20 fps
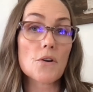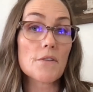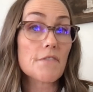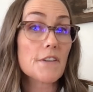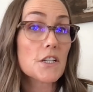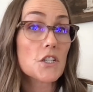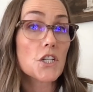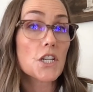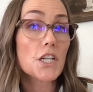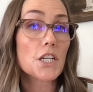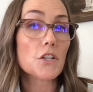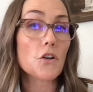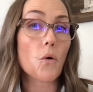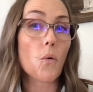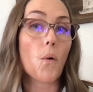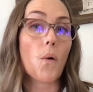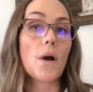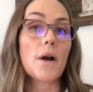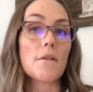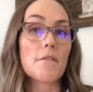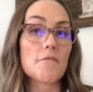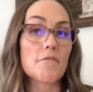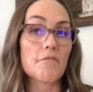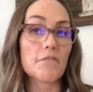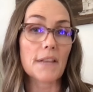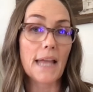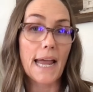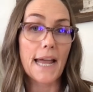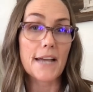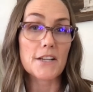fiction or
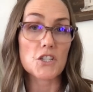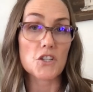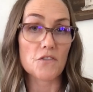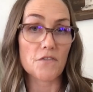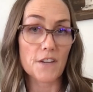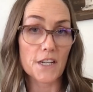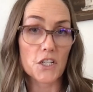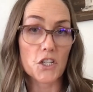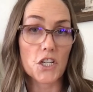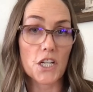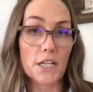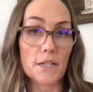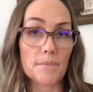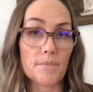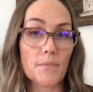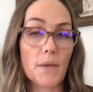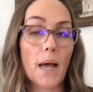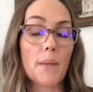flash fiction.